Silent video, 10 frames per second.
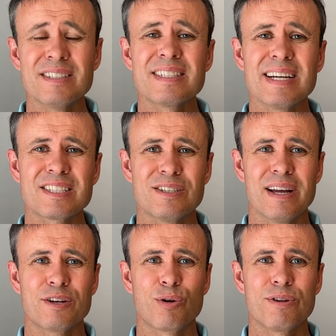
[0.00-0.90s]
just yesterday
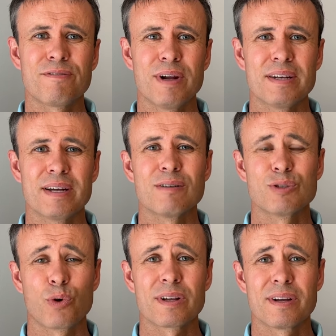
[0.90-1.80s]
I told a friend I was
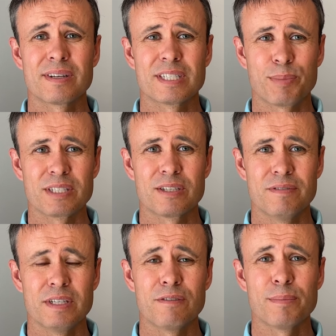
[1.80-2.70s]
working on a sponsored
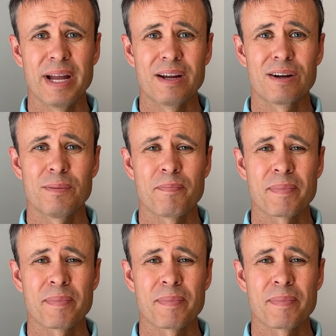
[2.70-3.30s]
video from Anker,